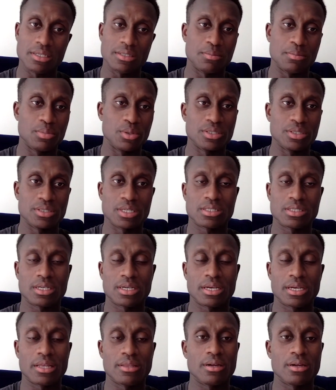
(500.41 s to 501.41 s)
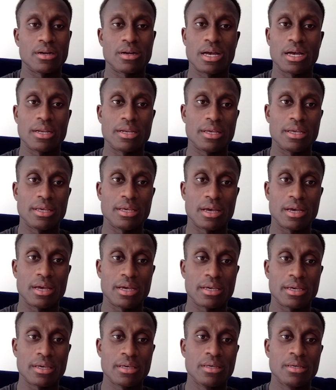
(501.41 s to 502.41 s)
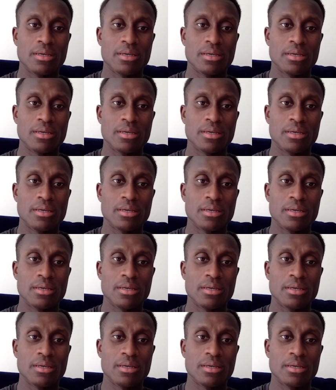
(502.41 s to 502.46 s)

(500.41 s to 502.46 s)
He brings us together, and he, like,